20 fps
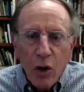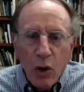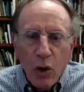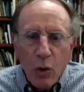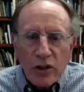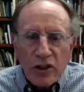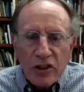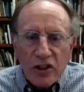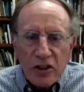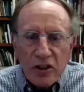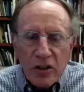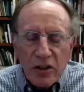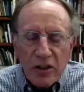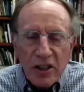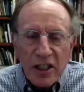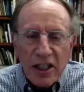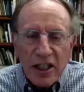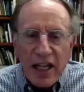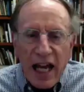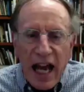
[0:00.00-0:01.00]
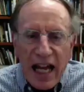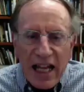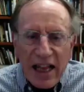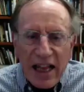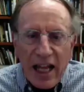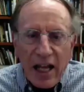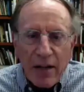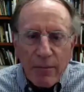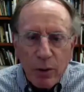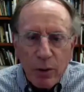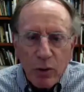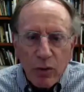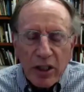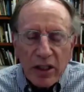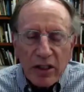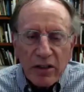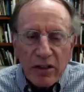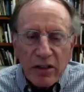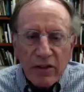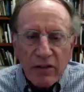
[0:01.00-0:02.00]
Certainly at that
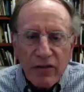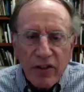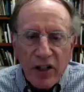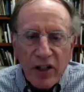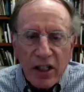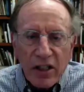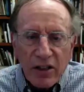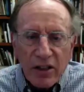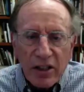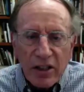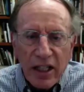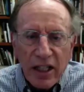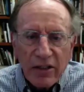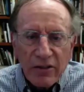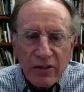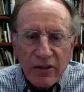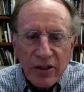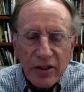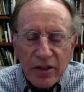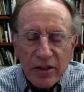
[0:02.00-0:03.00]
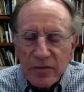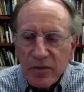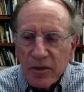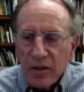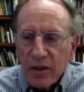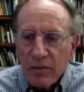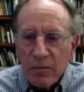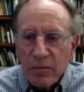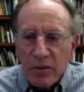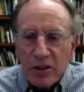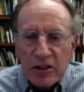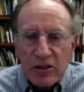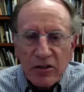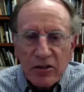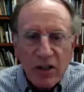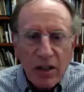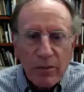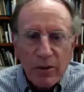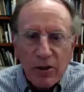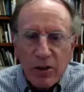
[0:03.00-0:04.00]
point of the fatal encounter, Mr.
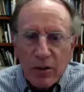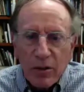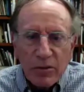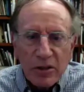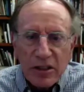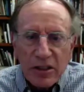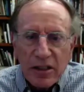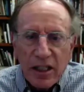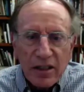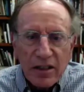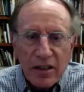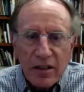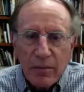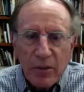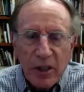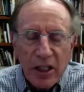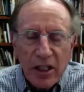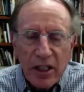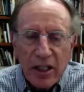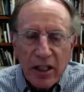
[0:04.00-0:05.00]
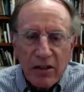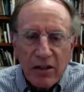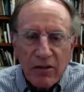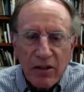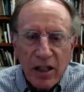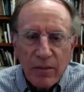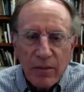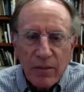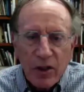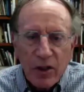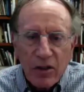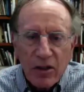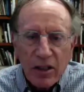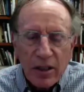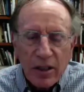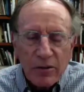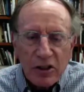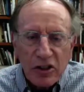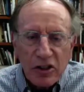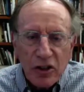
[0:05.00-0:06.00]
Arbery was not committing any crime at all. He
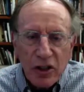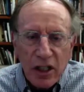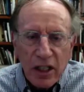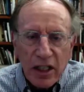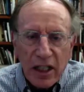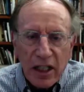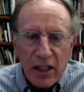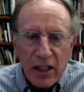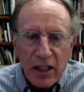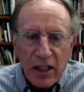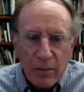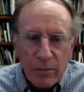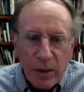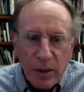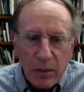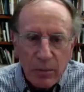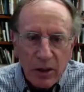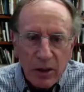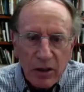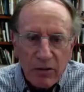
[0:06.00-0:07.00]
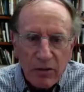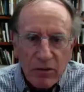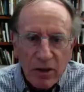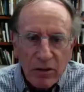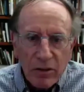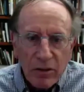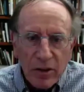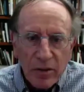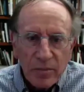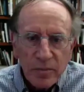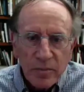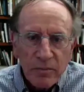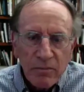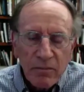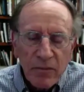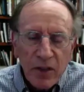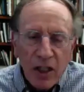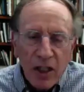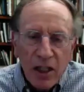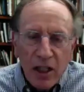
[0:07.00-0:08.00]
was jogging on a public road.
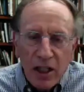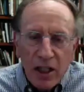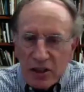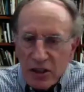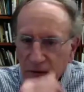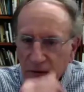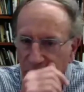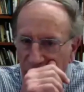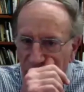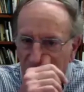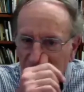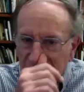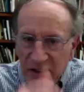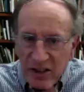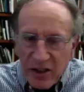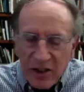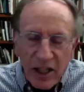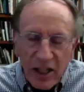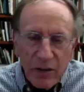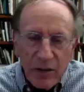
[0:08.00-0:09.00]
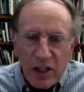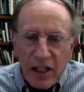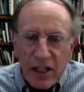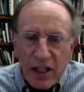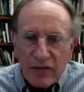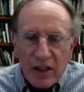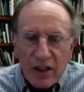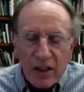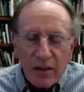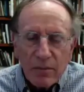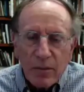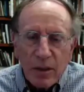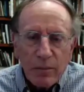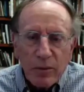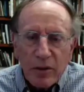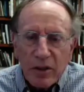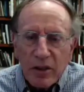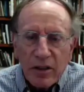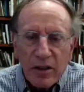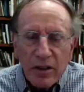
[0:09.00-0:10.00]
So first, they would have to come up
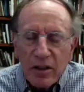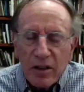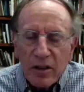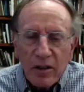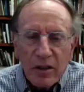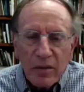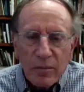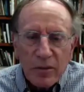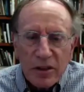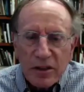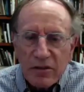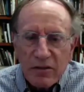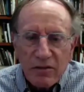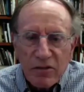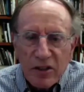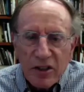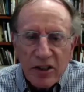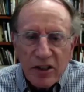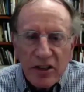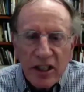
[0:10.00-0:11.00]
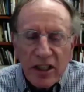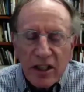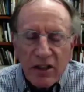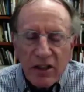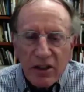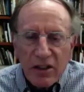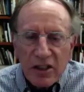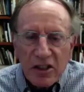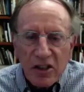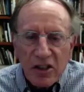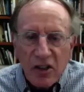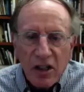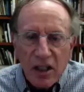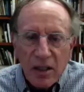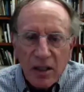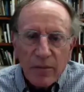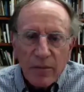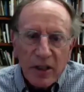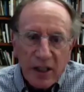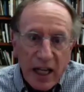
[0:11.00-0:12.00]
with an almost ridiculous
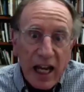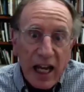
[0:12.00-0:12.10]
argument,